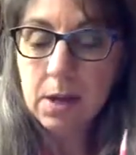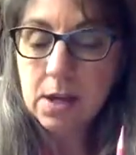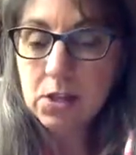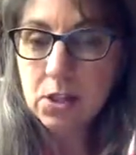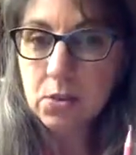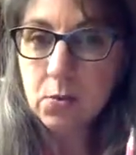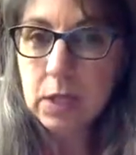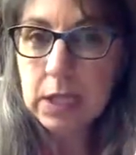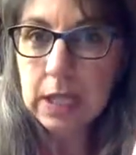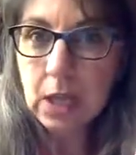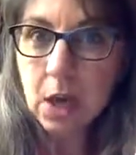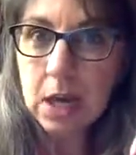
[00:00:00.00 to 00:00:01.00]
she has
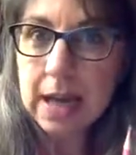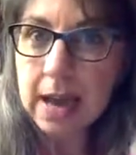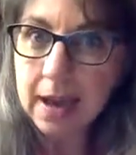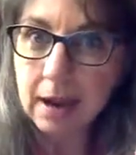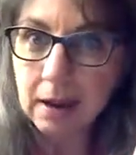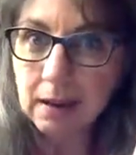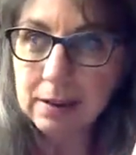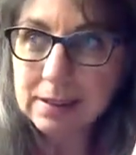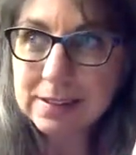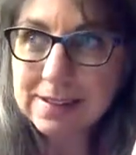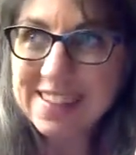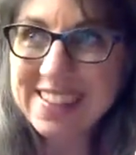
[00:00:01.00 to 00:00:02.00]
really long hair.
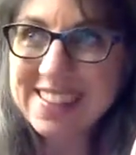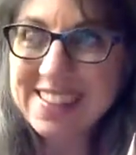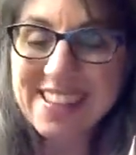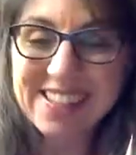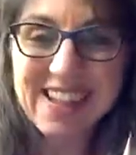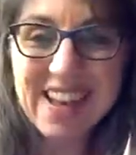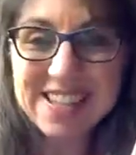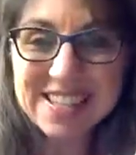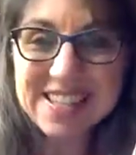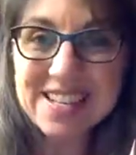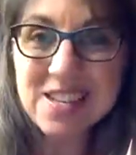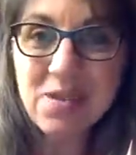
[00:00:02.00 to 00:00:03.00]
The last
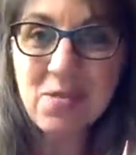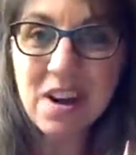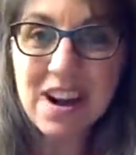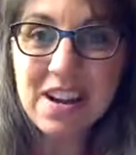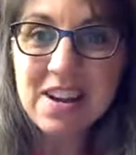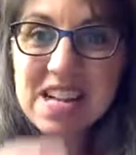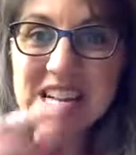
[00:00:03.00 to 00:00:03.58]
thing you want